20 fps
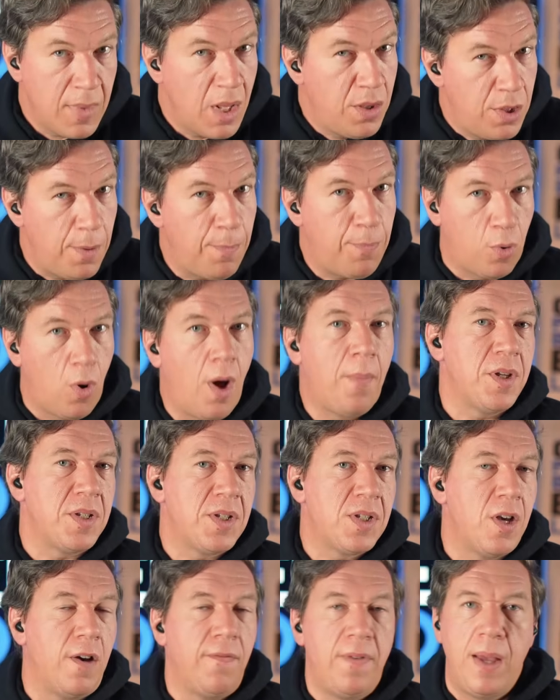The
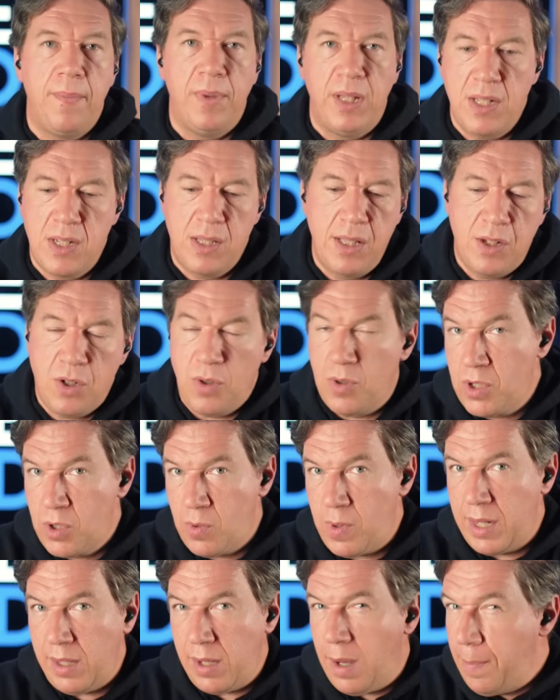promise of Emily's List
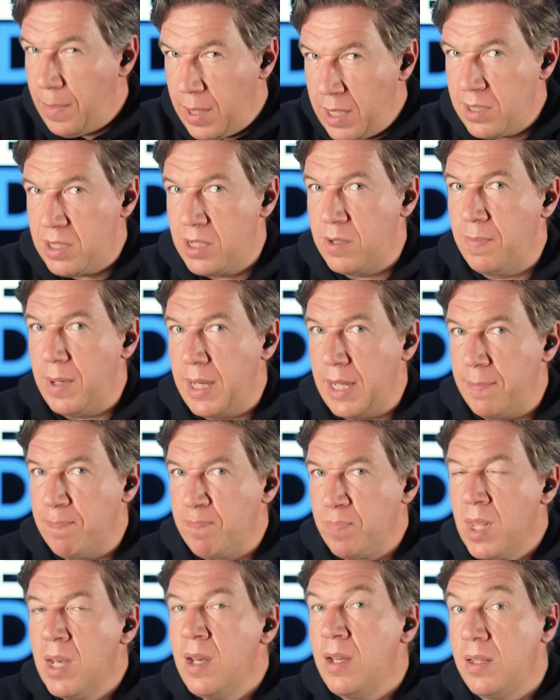Australia appears to be
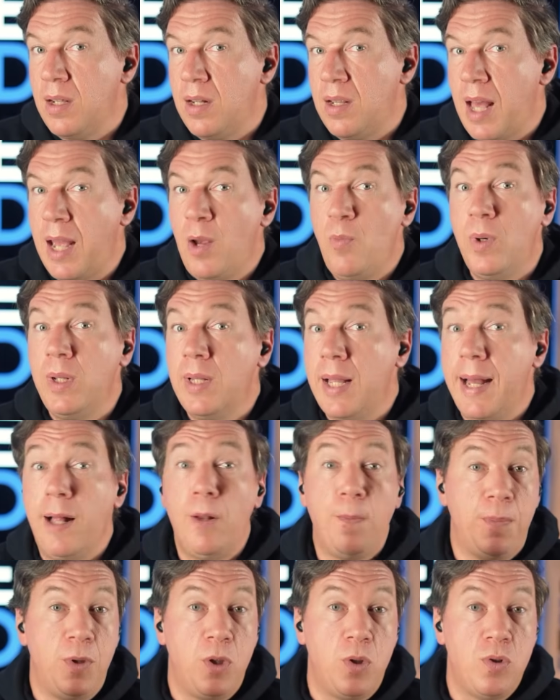that they will
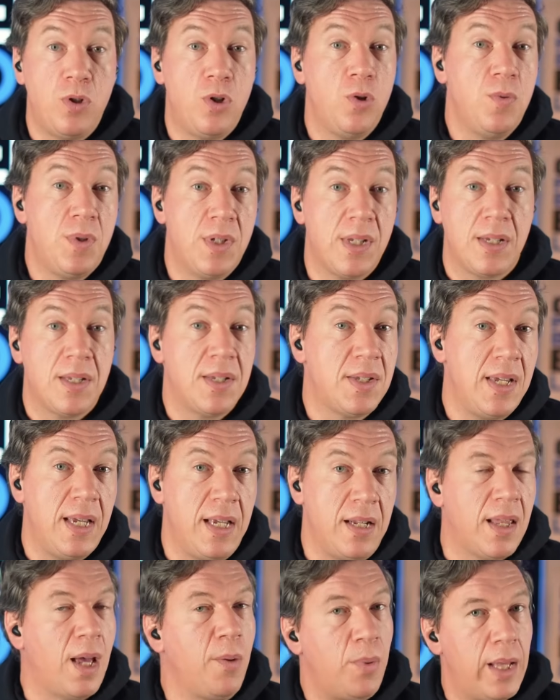help you to
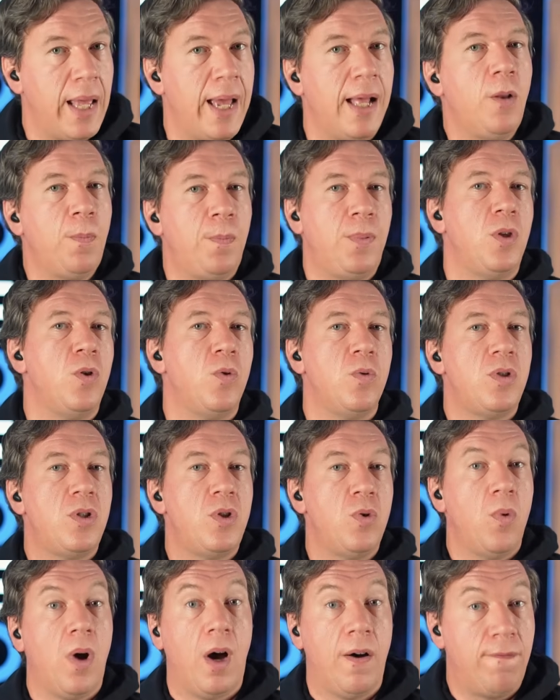succeed. They will help you
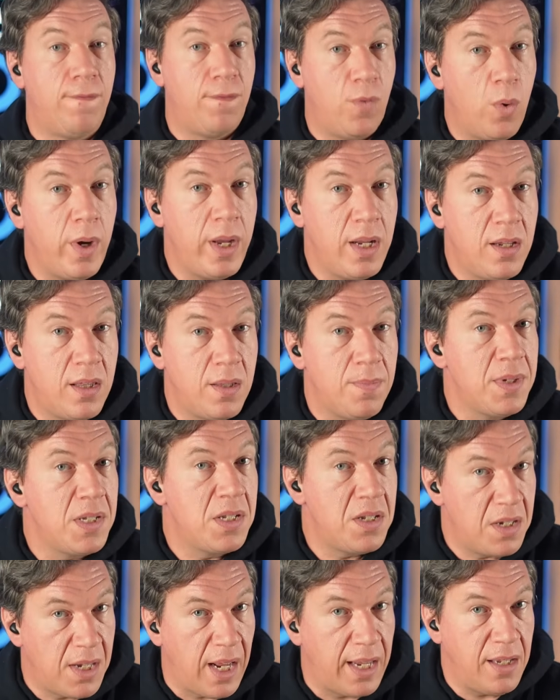to avoid the
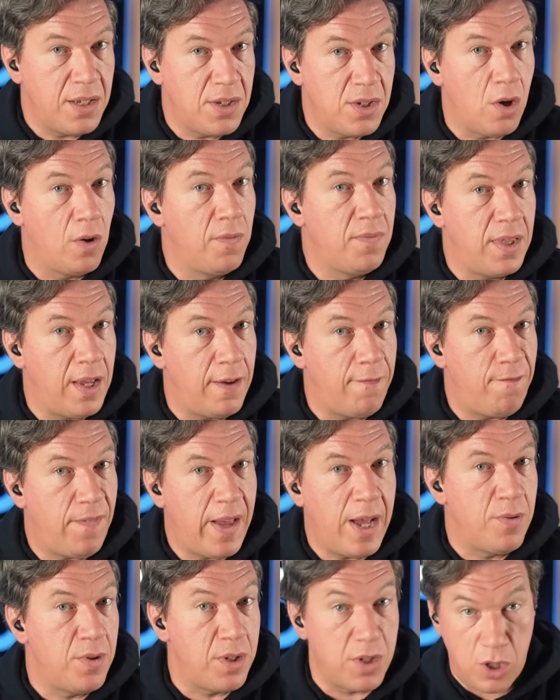mistakes of their
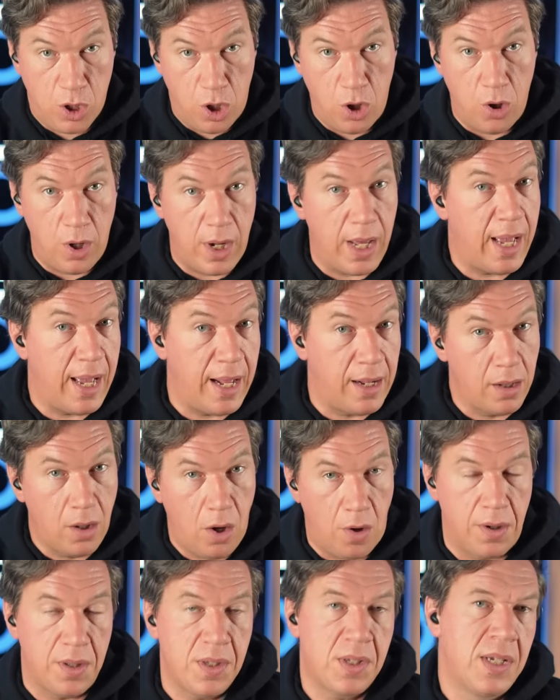founders, Kirner and
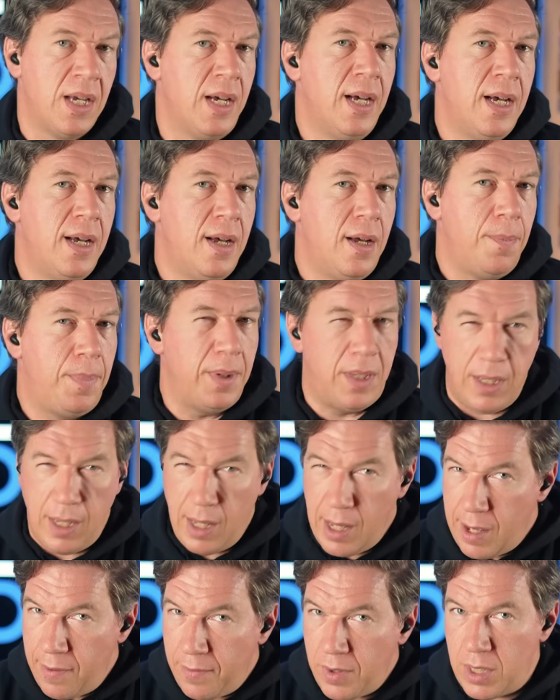Lawrence. But the
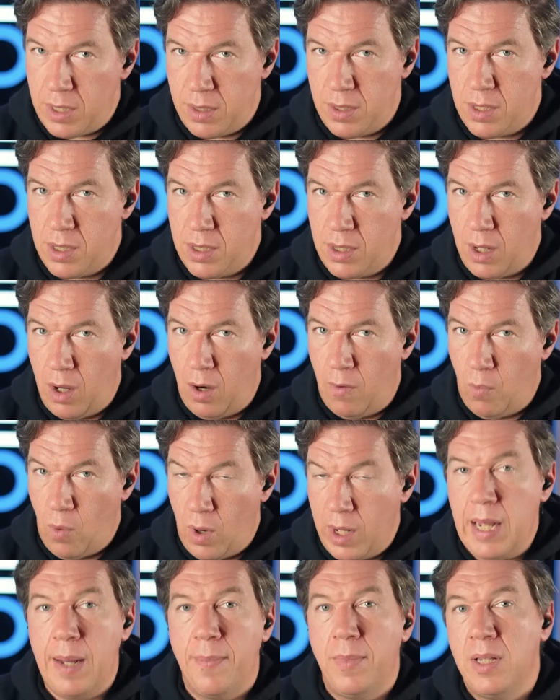evidence of
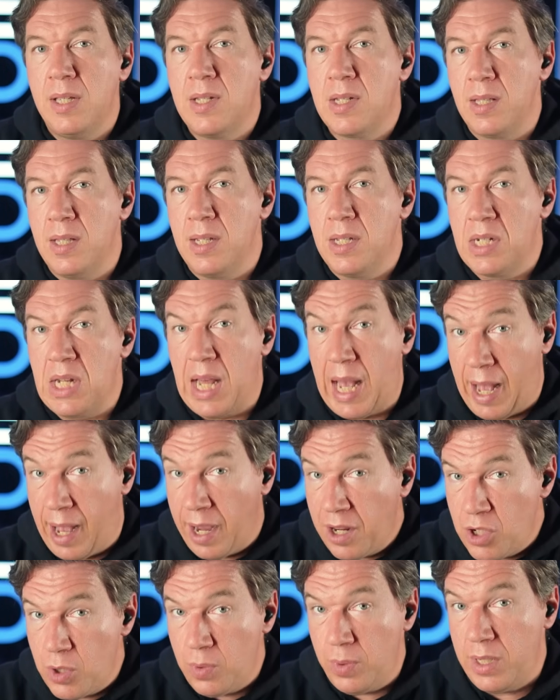what Emily's List
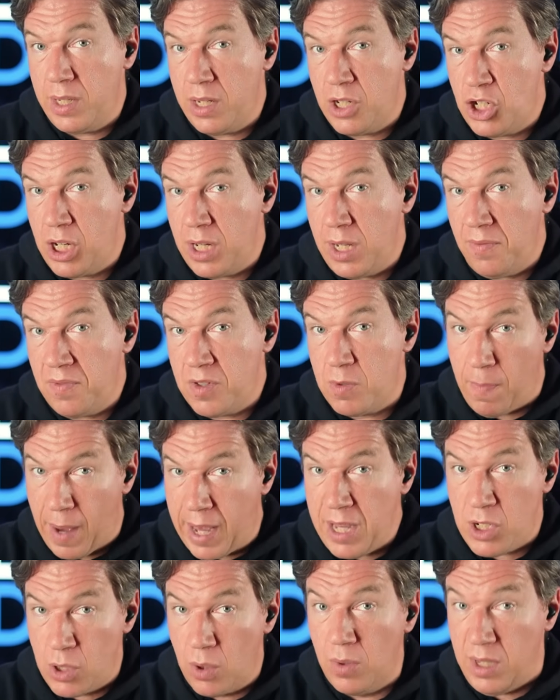actually achieves,
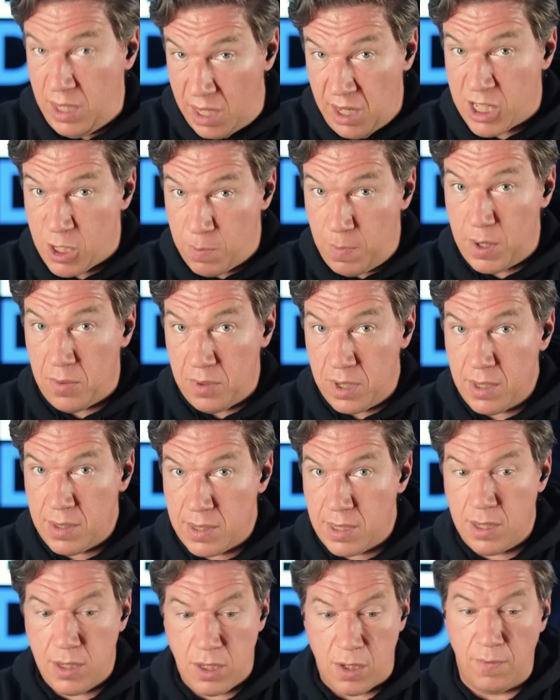based on the
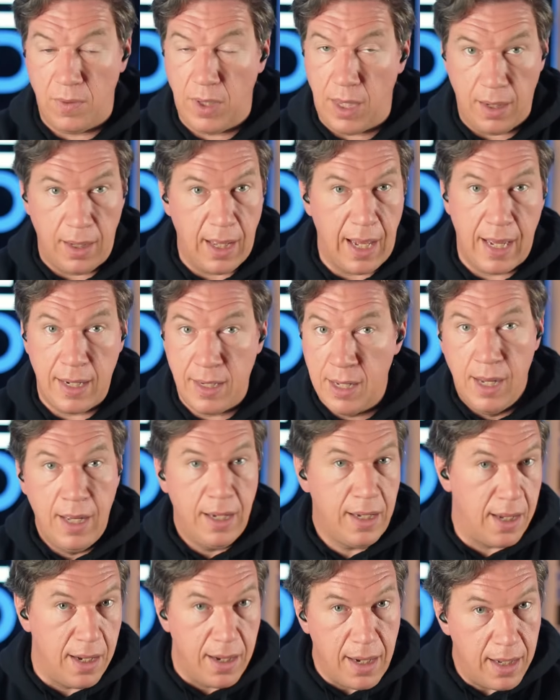experiences of Gillard,
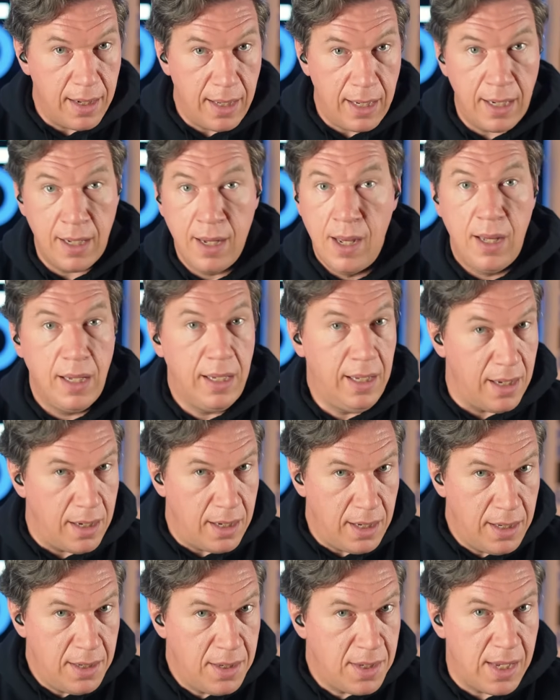Keneally,
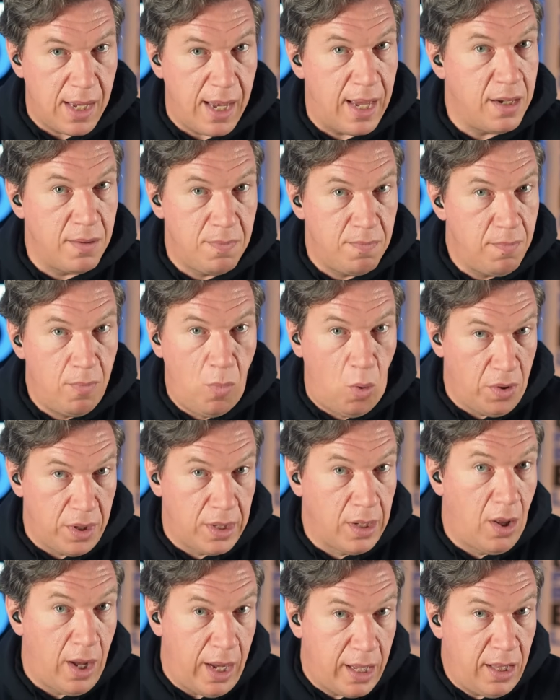Giddings, and more than
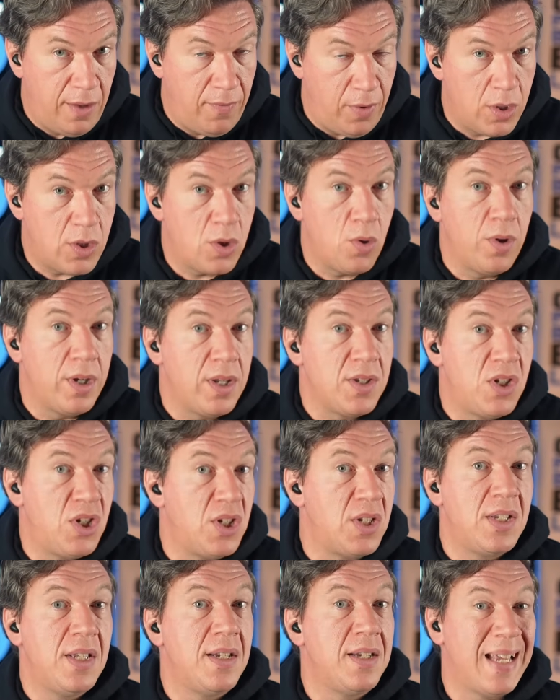likely Victoria's
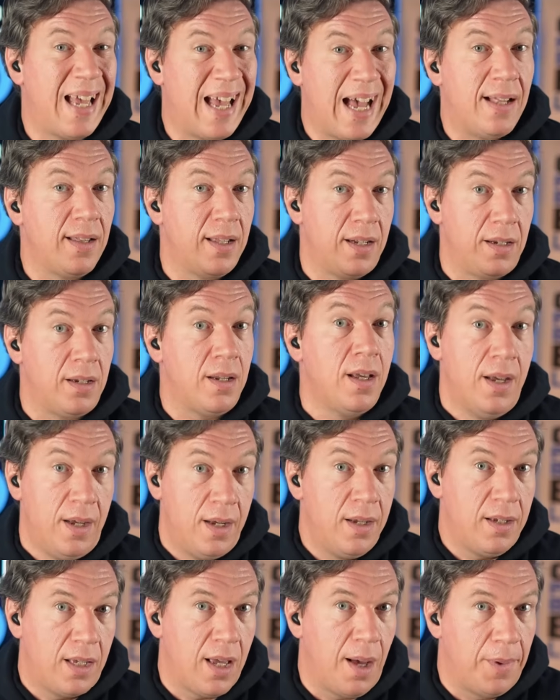Jacinta Allan
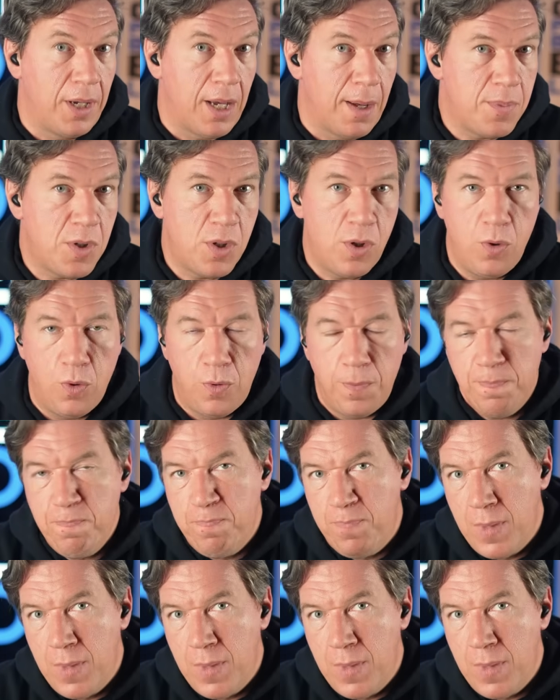coming up soon,